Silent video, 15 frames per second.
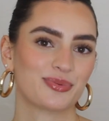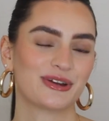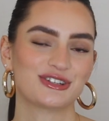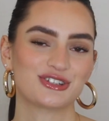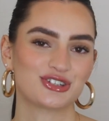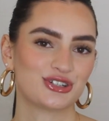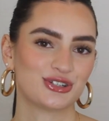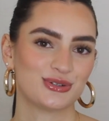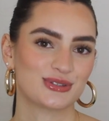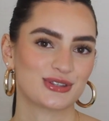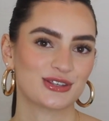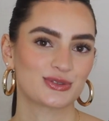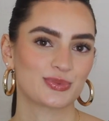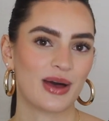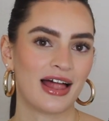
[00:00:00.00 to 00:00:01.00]
print shoes
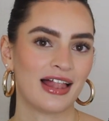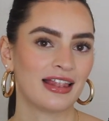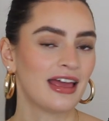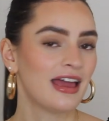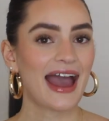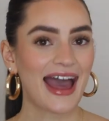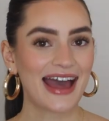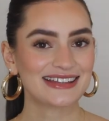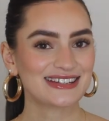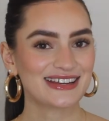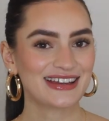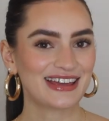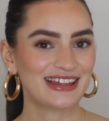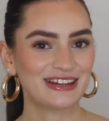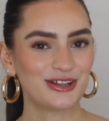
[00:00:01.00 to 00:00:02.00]
as well.
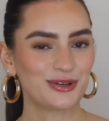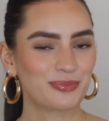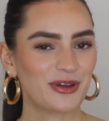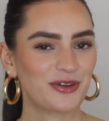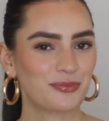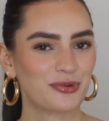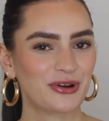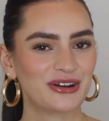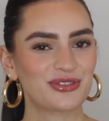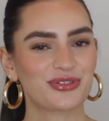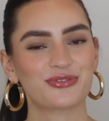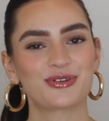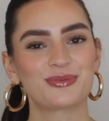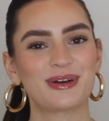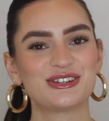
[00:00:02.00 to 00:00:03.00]
Adding a little bit of print
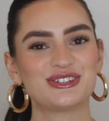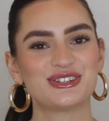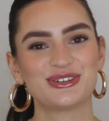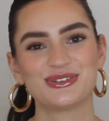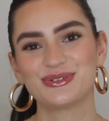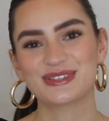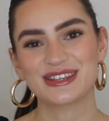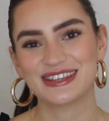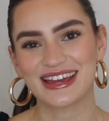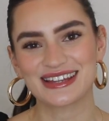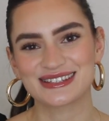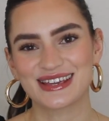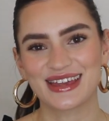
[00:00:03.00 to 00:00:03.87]
through my shoes yet